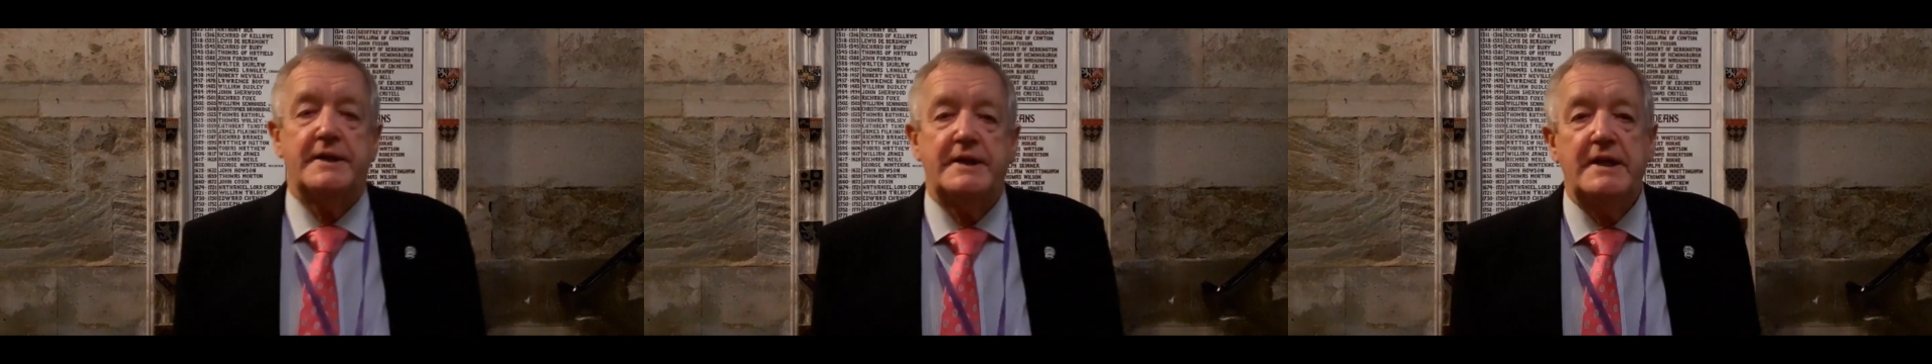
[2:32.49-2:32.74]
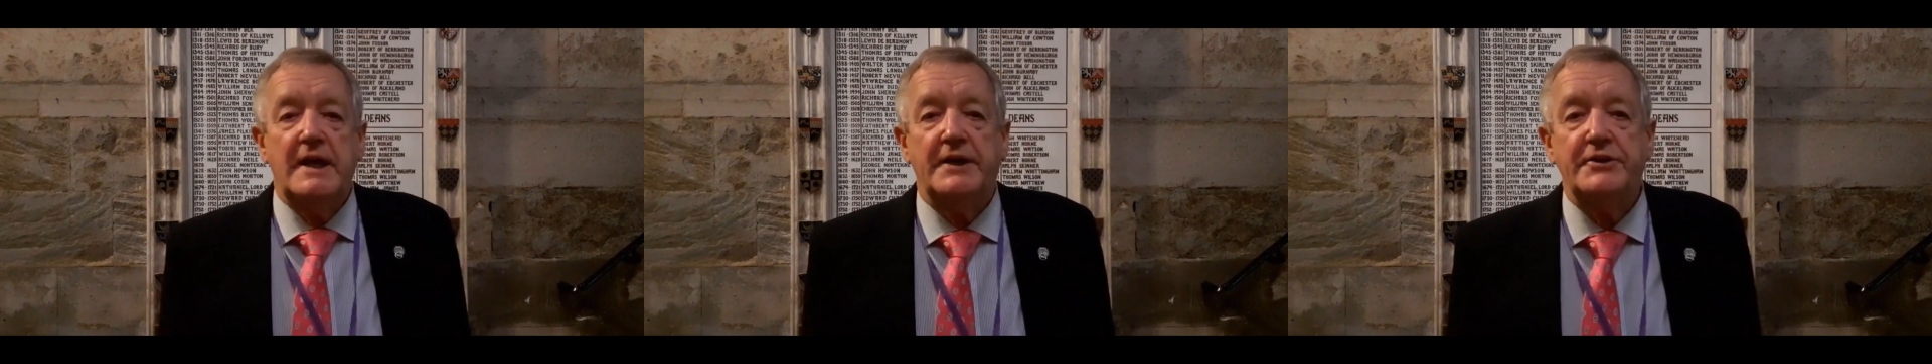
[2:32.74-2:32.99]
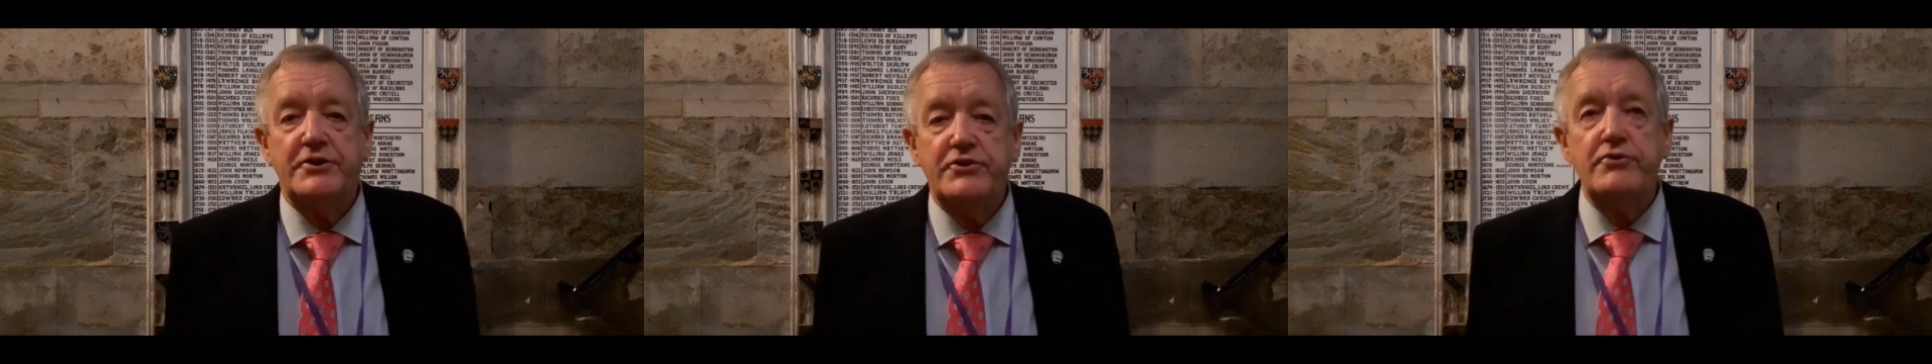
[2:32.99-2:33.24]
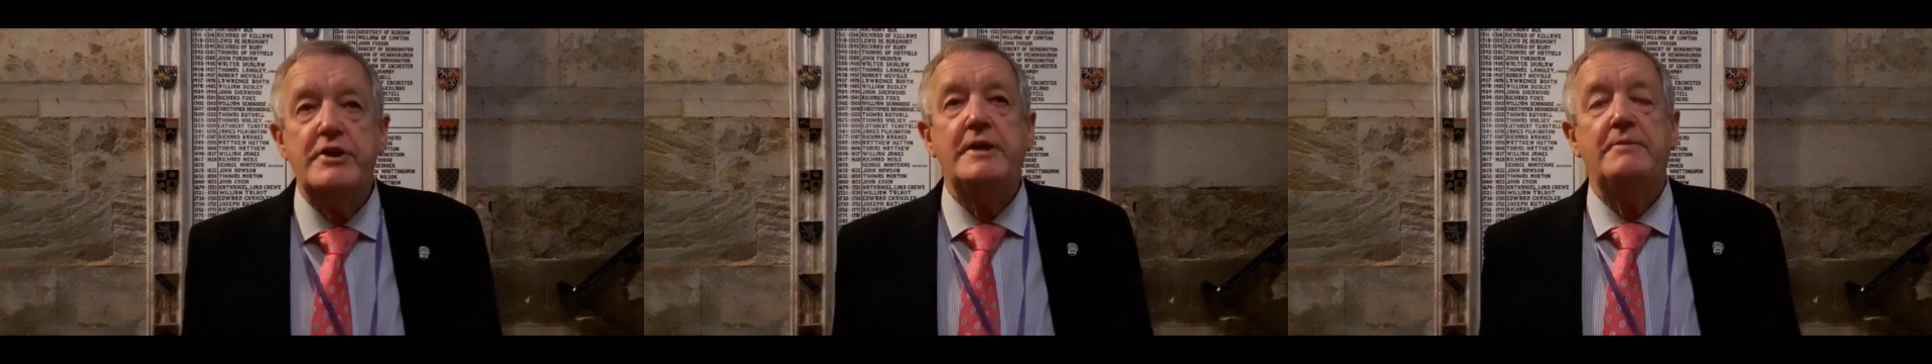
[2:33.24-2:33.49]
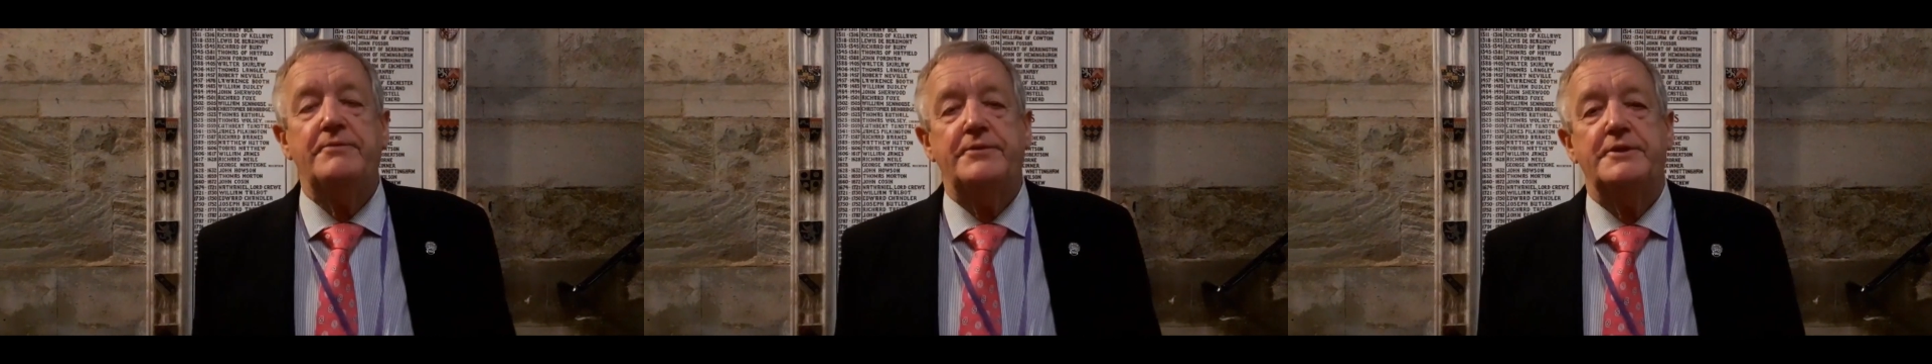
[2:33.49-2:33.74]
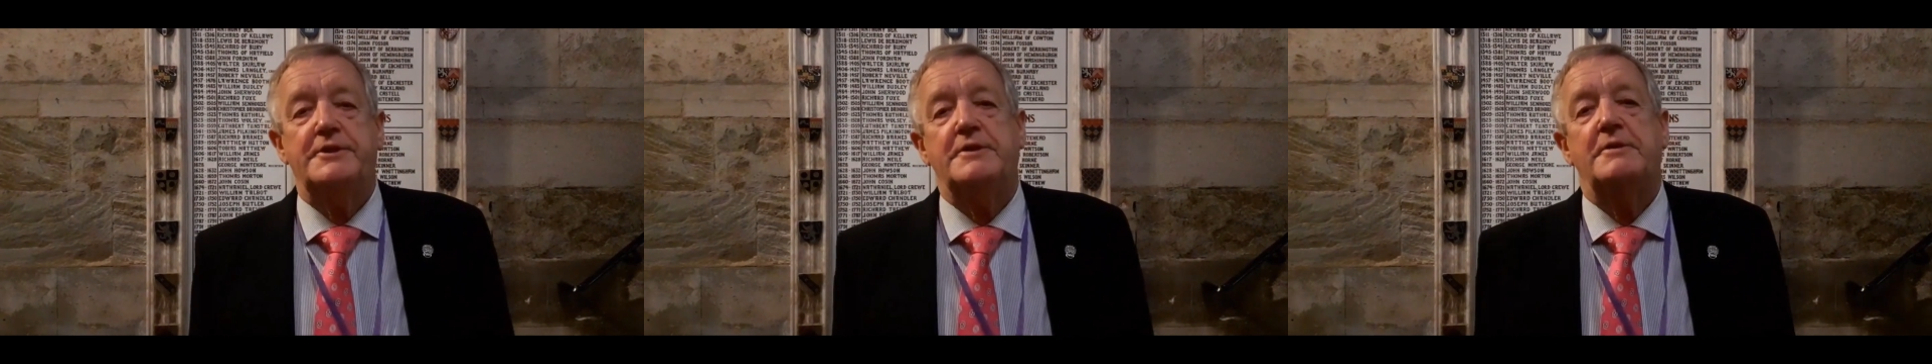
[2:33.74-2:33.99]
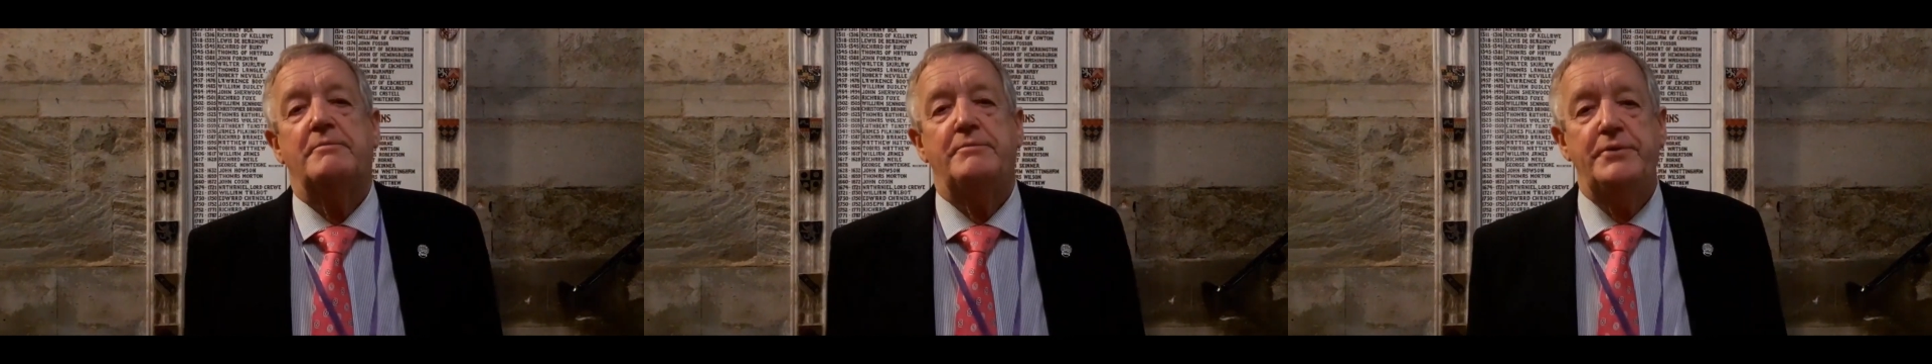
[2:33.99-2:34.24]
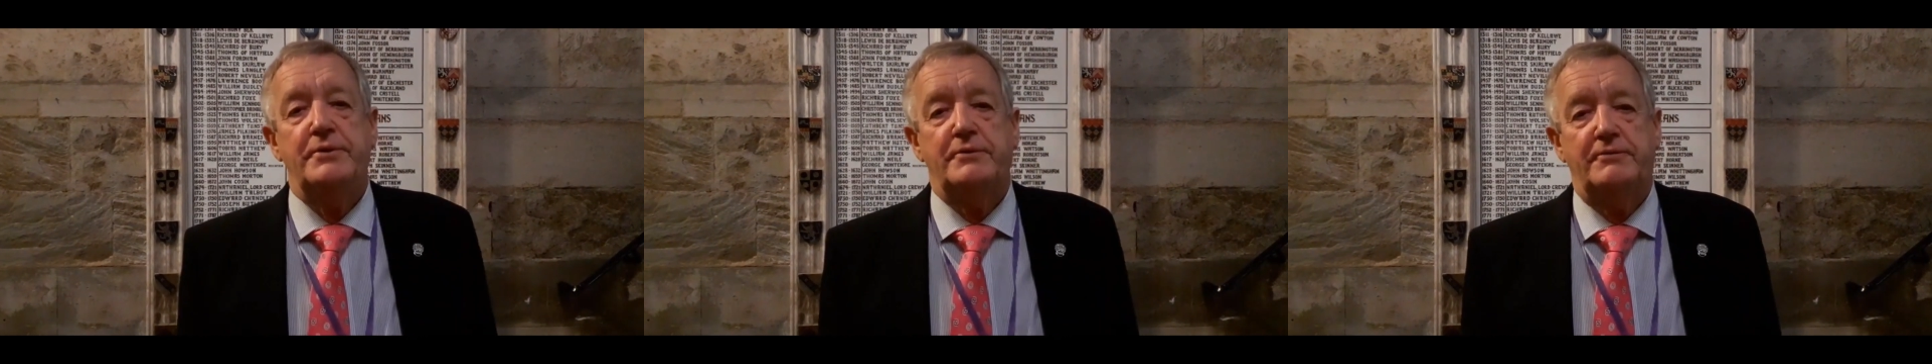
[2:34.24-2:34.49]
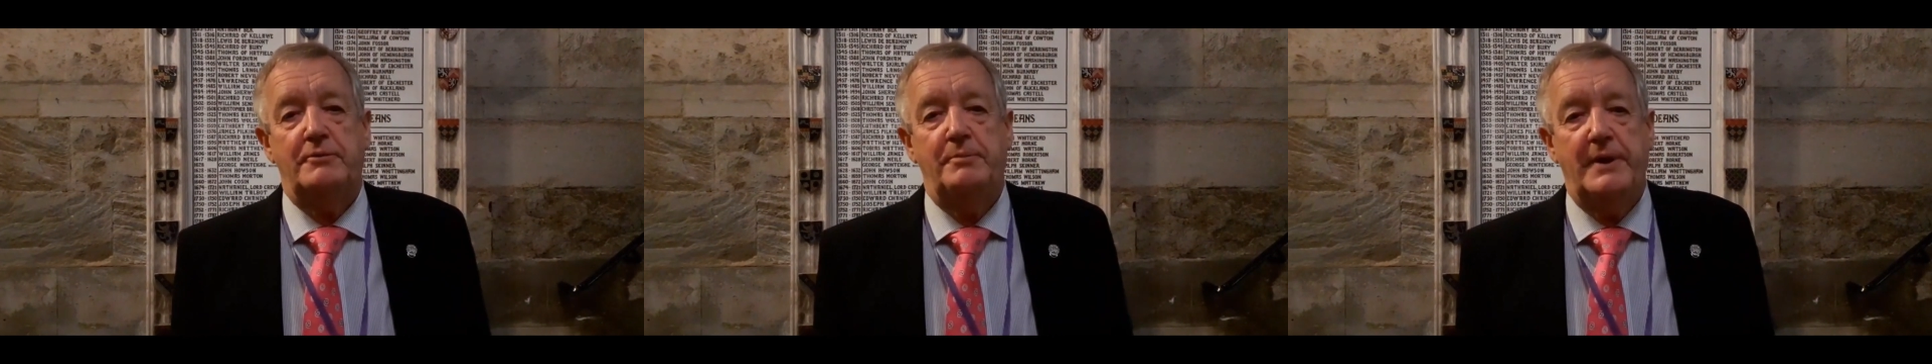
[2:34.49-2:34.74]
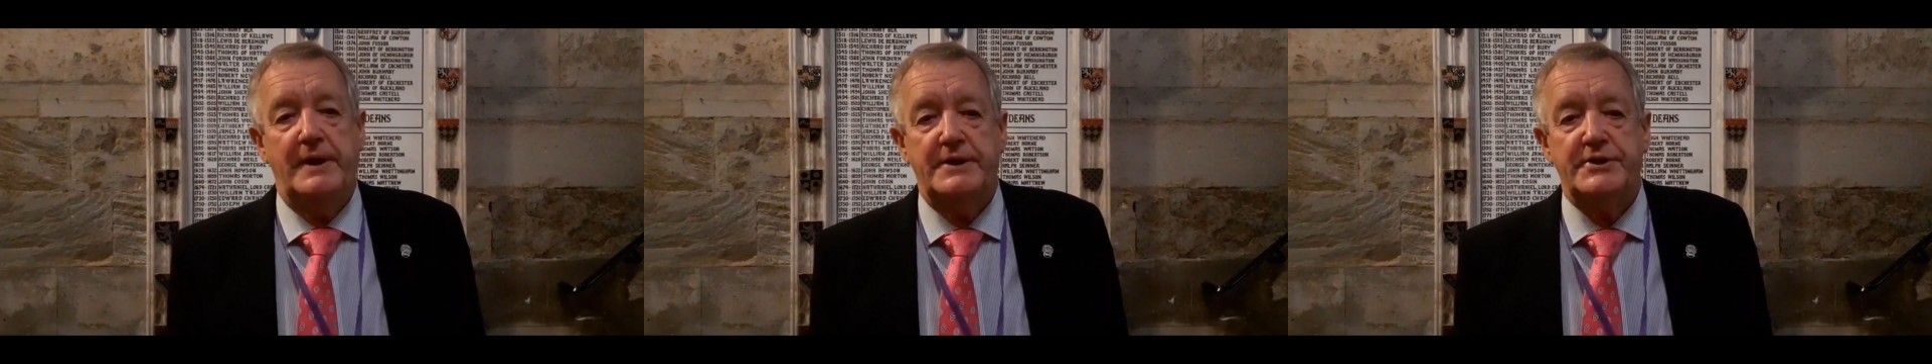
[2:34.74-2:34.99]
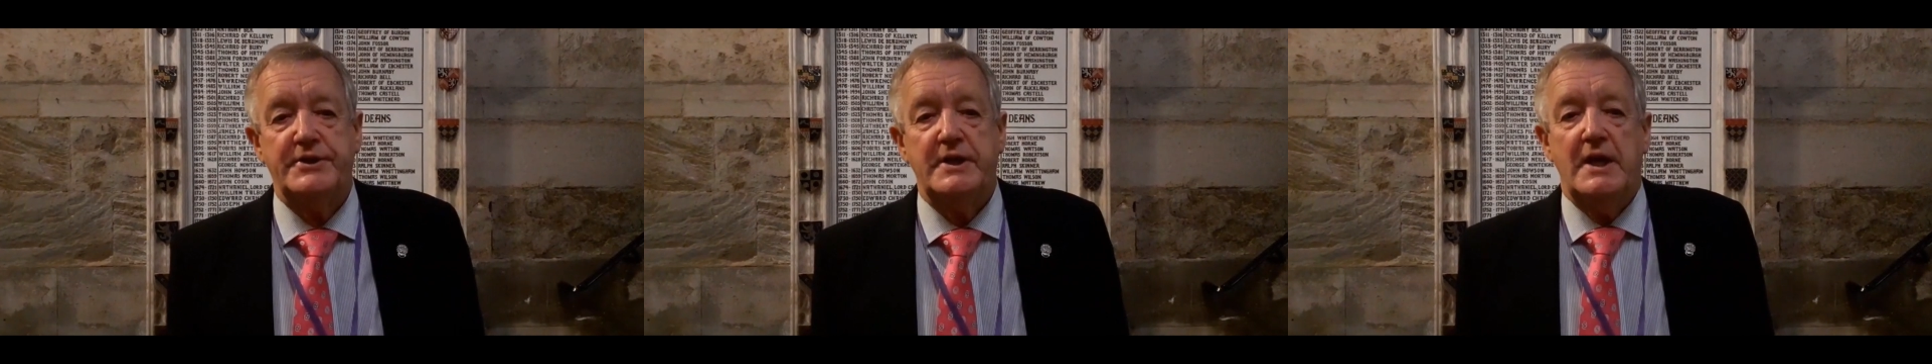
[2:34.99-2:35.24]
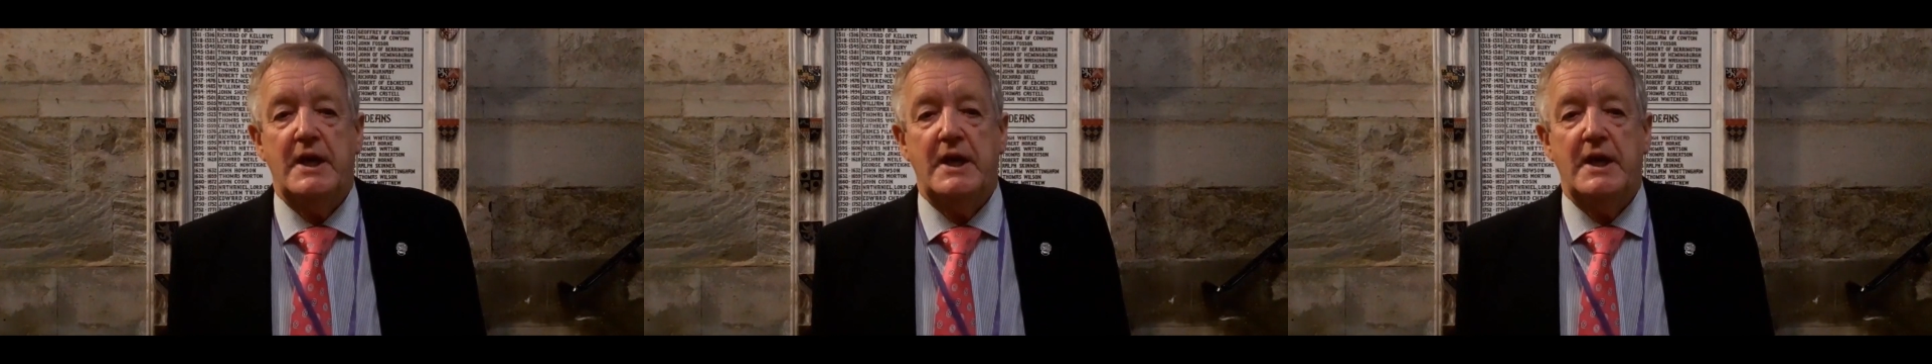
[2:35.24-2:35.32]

he had the dream for this beautiful place,